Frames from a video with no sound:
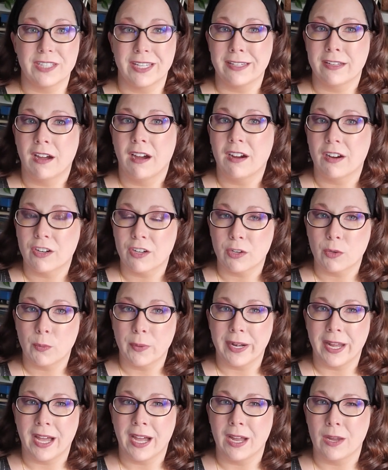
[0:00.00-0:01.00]
I got her
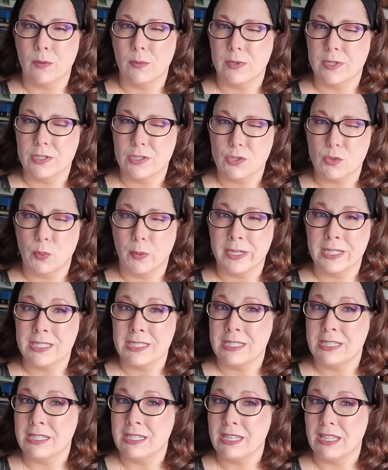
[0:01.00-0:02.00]
when I was
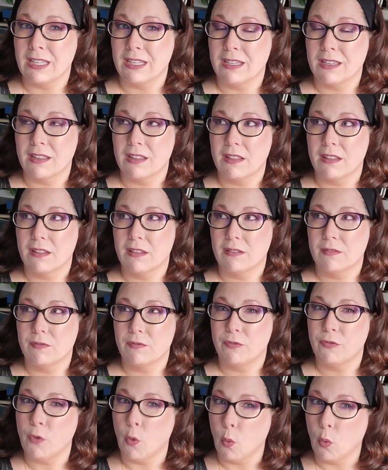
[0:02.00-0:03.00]

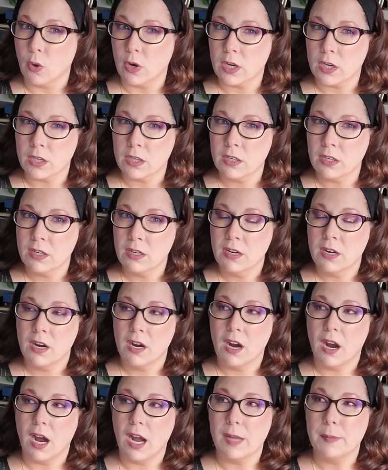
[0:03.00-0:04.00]
24,
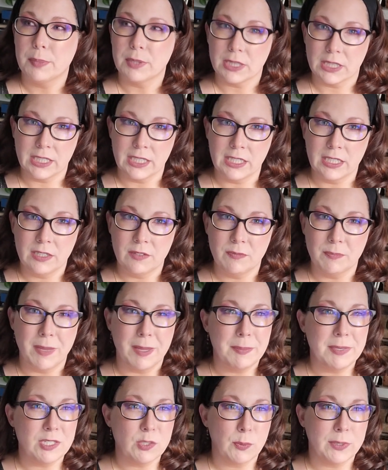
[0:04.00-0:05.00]
I believe,
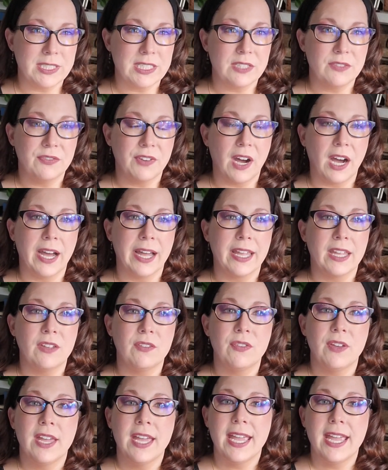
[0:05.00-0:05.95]
maybe 25.